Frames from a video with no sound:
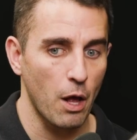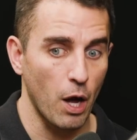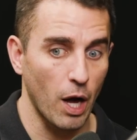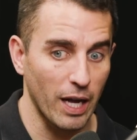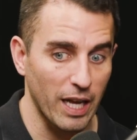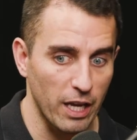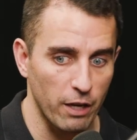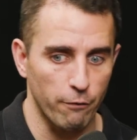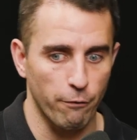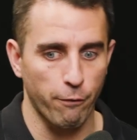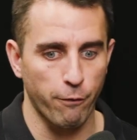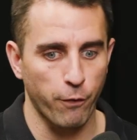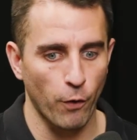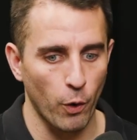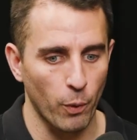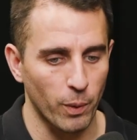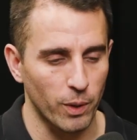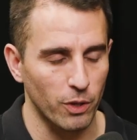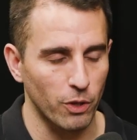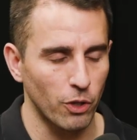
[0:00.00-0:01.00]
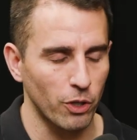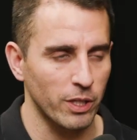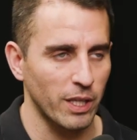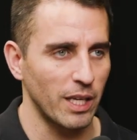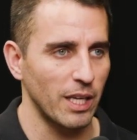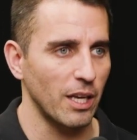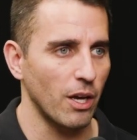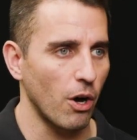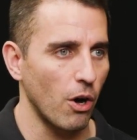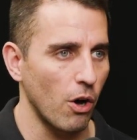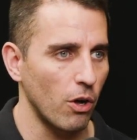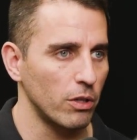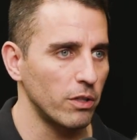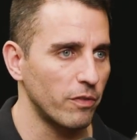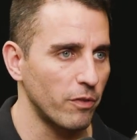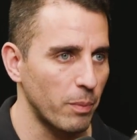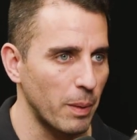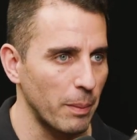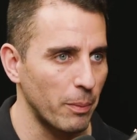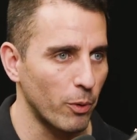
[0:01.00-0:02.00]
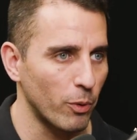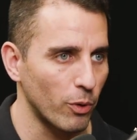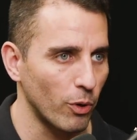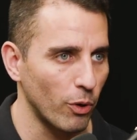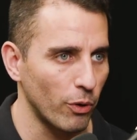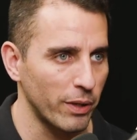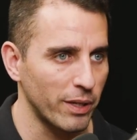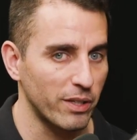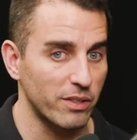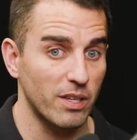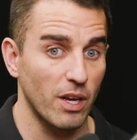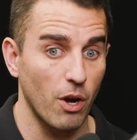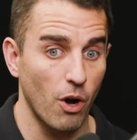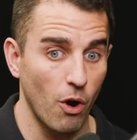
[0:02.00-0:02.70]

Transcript: again forward looking, all of the people who are holding it say,